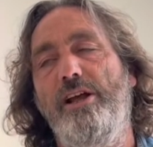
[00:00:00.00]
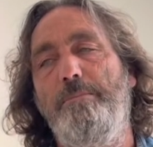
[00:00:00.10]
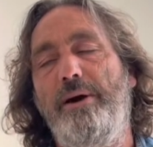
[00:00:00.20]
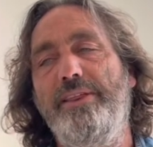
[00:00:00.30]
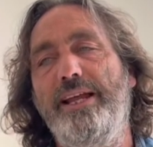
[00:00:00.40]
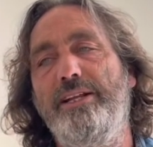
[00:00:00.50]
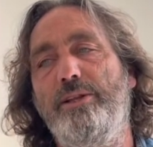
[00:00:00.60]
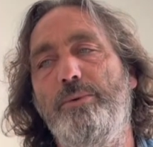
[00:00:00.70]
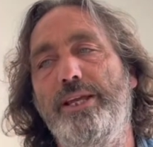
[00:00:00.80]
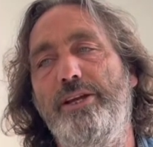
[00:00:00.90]
By the end of
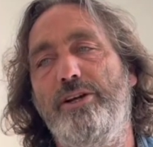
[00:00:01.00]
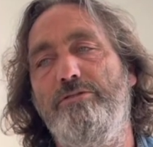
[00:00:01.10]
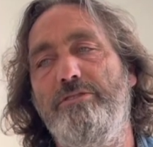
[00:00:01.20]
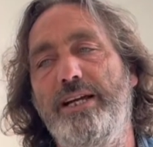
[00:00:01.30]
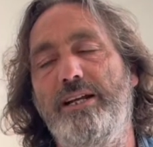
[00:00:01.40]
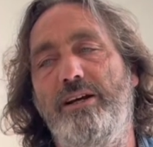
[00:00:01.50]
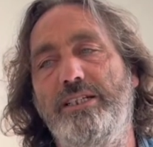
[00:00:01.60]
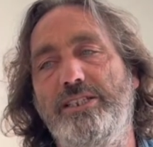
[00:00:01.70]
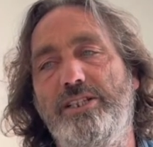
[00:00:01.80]
the week, you're going to realize